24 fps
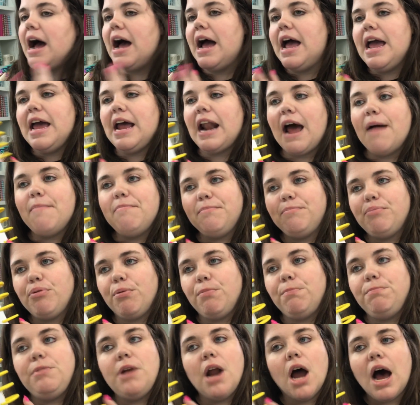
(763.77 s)
And I'm
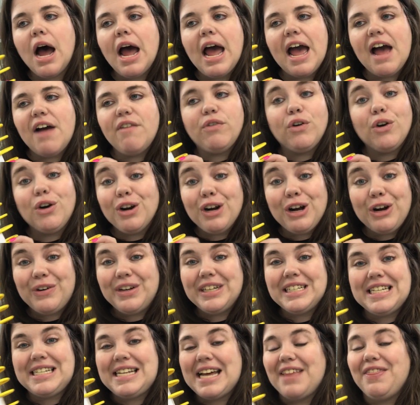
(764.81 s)
not ever
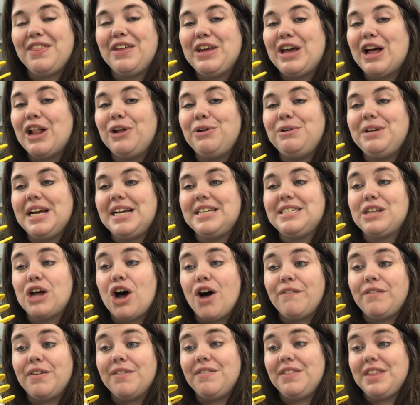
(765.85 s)
going to take the yellow disc
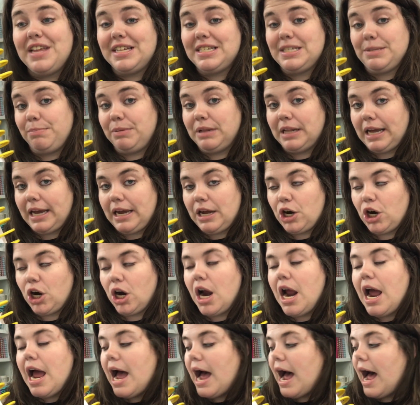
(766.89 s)
off of this
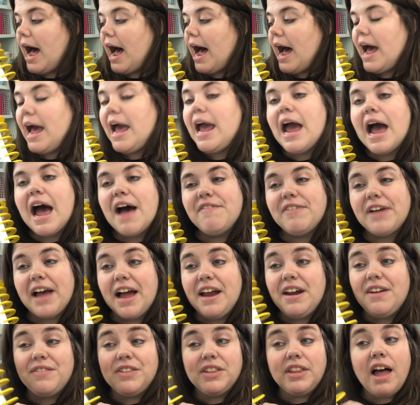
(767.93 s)
planner. I have
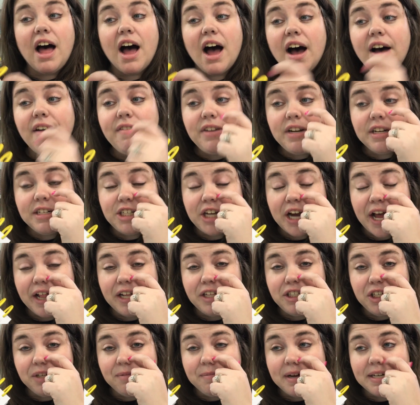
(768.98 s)
kind of loved
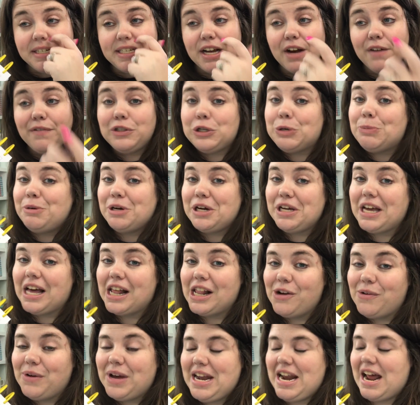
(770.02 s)
challenging myself to put
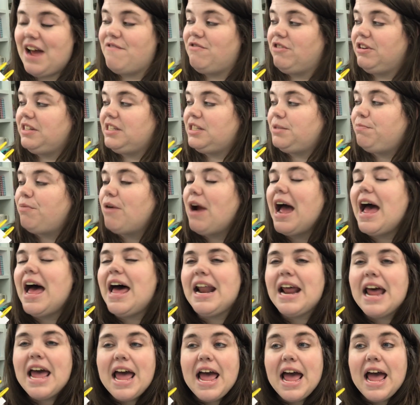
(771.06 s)
yellow in every spread,